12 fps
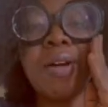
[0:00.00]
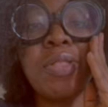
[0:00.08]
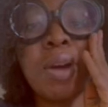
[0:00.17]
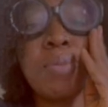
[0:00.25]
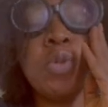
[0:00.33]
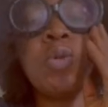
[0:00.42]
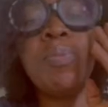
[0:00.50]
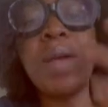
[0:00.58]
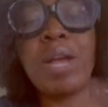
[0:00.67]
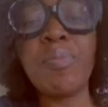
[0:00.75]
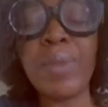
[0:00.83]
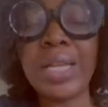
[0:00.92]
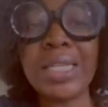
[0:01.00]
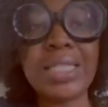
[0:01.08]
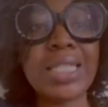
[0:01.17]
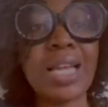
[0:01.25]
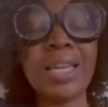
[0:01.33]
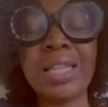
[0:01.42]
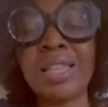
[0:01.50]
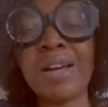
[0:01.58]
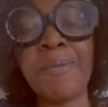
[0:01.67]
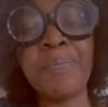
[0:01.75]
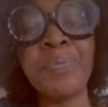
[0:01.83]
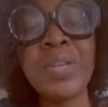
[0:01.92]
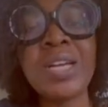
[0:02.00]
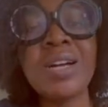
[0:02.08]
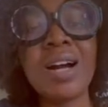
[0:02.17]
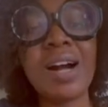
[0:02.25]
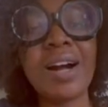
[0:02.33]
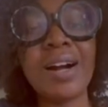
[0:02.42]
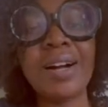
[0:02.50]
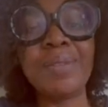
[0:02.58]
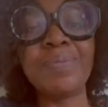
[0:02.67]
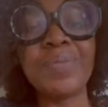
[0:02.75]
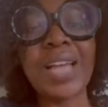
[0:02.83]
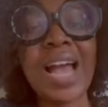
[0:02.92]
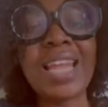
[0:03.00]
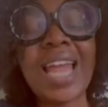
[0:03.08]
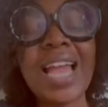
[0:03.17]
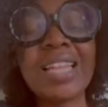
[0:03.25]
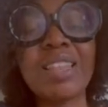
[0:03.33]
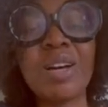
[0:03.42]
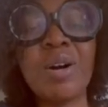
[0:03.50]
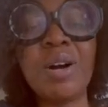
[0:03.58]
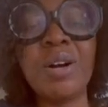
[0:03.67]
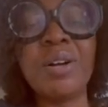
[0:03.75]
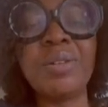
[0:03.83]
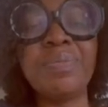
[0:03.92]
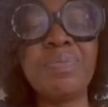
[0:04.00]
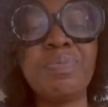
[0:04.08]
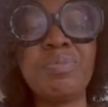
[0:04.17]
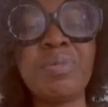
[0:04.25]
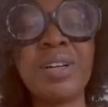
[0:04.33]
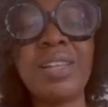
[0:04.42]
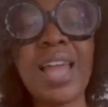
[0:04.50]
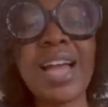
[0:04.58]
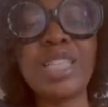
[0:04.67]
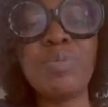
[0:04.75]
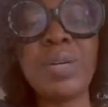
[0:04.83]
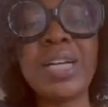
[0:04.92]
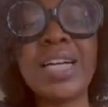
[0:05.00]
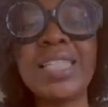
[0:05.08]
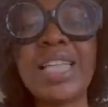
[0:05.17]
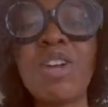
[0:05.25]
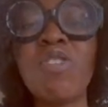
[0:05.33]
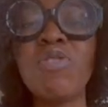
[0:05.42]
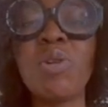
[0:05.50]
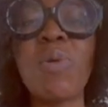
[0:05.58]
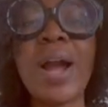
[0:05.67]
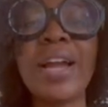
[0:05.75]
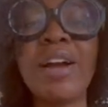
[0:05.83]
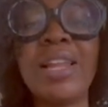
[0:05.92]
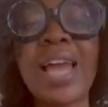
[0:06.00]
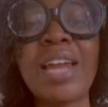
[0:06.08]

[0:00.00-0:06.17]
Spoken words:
them. You'll make money selling them. I like the bralettes because they don't require a lot